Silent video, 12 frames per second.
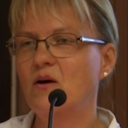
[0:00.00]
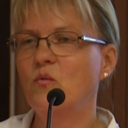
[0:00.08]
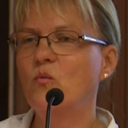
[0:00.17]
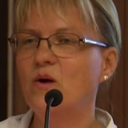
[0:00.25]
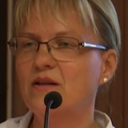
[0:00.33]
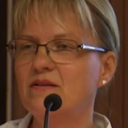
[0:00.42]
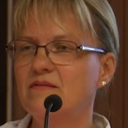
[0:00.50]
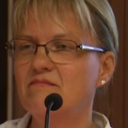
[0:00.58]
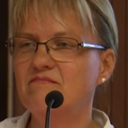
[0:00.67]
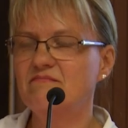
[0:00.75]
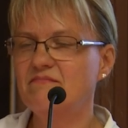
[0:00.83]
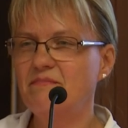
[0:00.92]

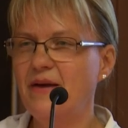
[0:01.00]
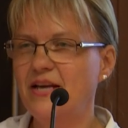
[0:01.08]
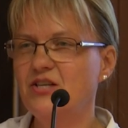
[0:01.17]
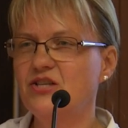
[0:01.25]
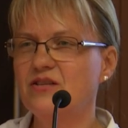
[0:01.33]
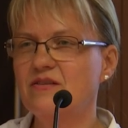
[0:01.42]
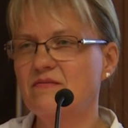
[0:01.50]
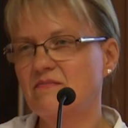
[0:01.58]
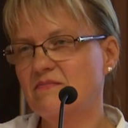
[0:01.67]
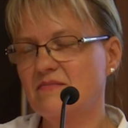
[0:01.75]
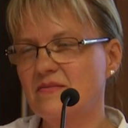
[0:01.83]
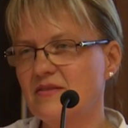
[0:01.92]
one
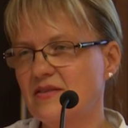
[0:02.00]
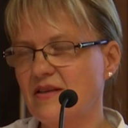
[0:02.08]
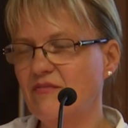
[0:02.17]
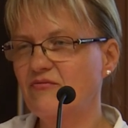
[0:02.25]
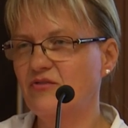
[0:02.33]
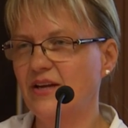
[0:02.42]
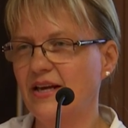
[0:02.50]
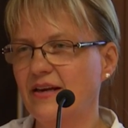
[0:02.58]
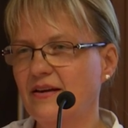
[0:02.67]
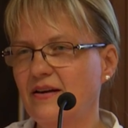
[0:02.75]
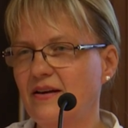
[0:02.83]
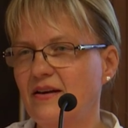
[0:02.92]
patient
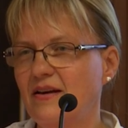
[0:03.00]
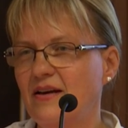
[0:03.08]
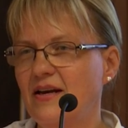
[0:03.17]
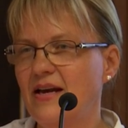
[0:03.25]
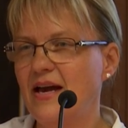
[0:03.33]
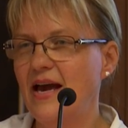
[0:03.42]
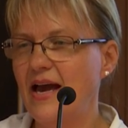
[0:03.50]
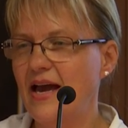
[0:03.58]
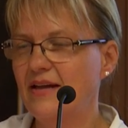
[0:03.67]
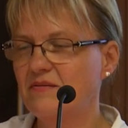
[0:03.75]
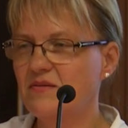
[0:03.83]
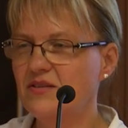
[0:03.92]
suffering
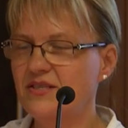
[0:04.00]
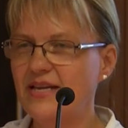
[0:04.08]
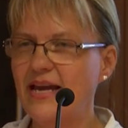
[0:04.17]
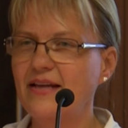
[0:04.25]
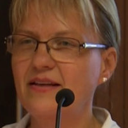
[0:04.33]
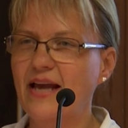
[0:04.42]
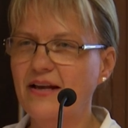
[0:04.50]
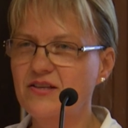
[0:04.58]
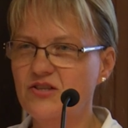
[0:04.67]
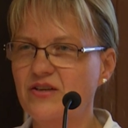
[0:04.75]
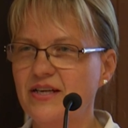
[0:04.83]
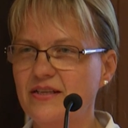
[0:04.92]
and staying
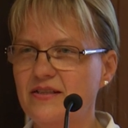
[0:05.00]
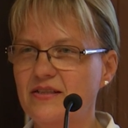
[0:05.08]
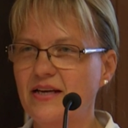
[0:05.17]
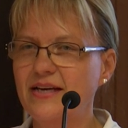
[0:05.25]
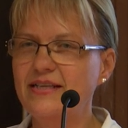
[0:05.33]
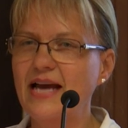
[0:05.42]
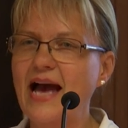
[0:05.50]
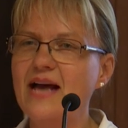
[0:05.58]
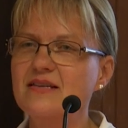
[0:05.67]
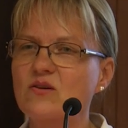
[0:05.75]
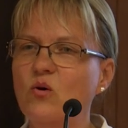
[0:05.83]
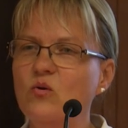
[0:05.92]
next to it. It
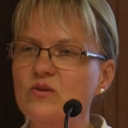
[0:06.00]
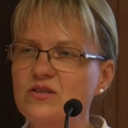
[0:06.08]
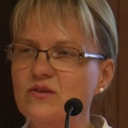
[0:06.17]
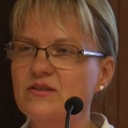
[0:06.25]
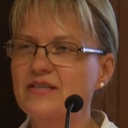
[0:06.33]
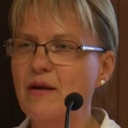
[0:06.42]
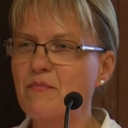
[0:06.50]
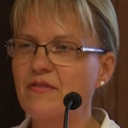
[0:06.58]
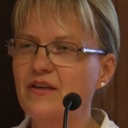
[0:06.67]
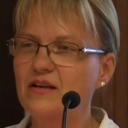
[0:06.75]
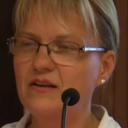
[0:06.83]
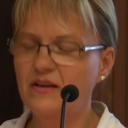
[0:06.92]
has also
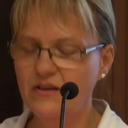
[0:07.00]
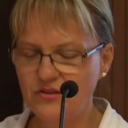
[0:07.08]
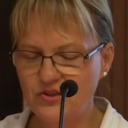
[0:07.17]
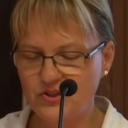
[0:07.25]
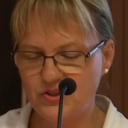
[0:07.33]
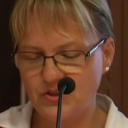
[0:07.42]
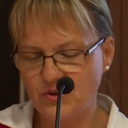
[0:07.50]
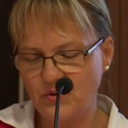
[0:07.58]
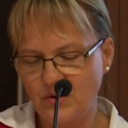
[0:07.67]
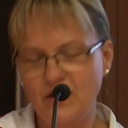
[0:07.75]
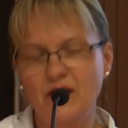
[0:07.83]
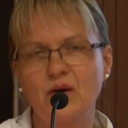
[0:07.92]
something to
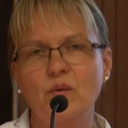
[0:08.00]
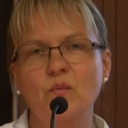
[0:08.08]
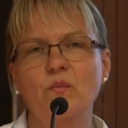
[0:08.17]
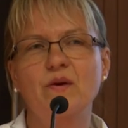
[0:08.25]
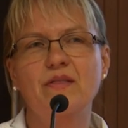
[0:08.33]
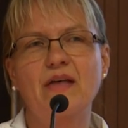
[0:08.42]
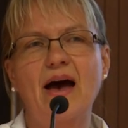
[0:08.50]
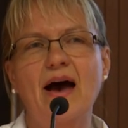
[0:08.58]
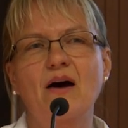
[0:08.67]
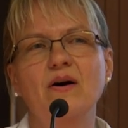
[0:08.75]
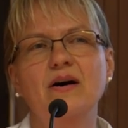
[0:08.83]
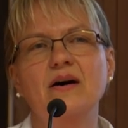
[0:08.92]
do with
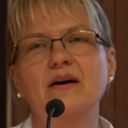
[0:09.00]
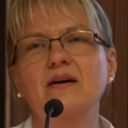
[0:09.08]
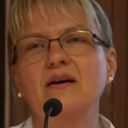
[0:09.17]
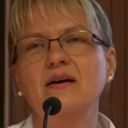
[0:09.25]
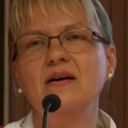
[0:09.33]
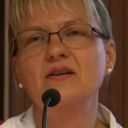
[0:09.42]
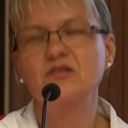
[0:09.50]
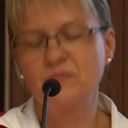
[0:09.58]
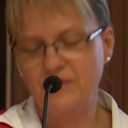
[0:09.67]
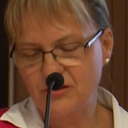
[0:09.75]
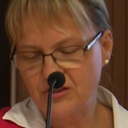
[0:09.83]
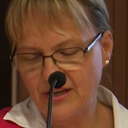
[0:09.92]
our
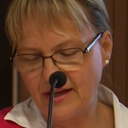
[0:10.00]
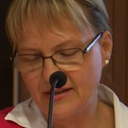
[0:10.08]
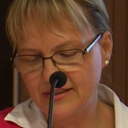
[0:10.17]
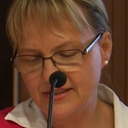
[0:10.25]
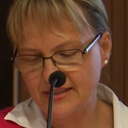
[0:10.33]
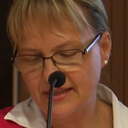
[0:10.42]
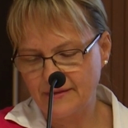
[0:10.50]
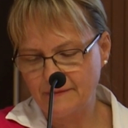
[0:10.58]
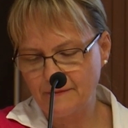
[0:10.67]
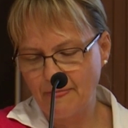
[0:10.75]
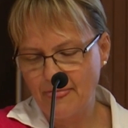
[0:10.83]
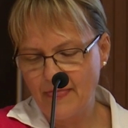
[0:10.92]
spirituality.
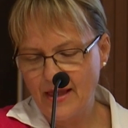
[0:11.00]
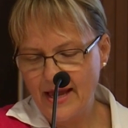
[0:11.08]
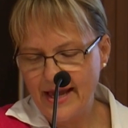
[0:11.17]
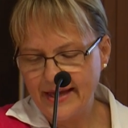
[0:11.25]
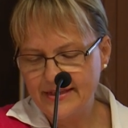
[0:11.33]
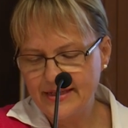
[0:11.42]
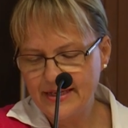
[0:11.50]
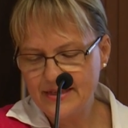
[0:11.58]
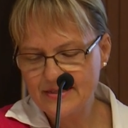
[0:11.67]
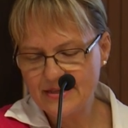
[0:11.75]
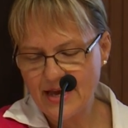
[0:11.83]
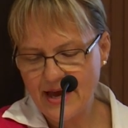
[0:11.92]
And
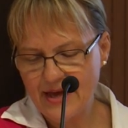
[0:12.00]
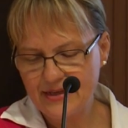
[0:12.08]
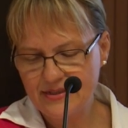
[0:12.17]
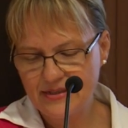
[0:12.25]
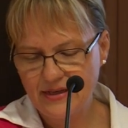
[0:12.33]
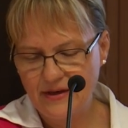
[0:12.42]
he said,